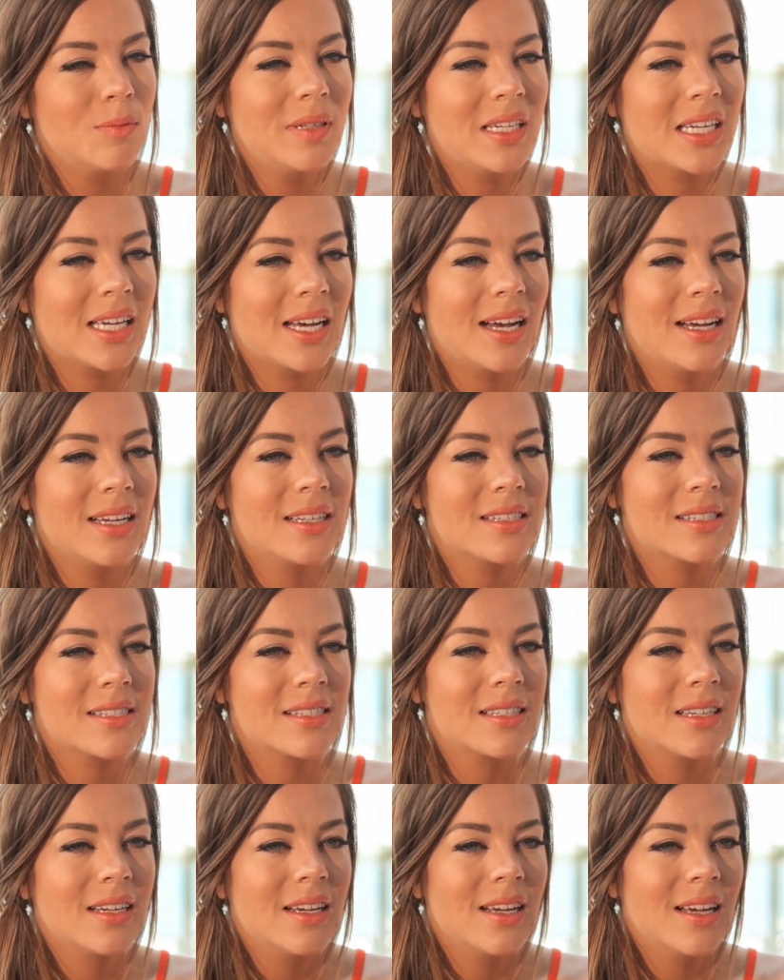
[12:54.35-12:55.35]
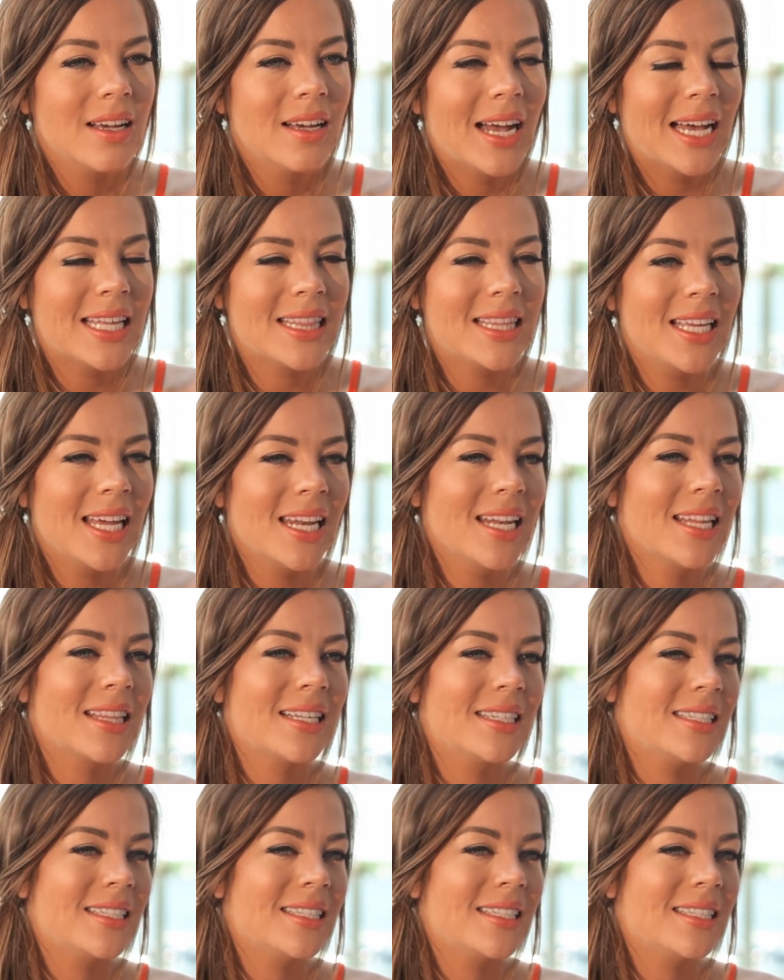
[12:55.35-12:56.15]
because at the end of the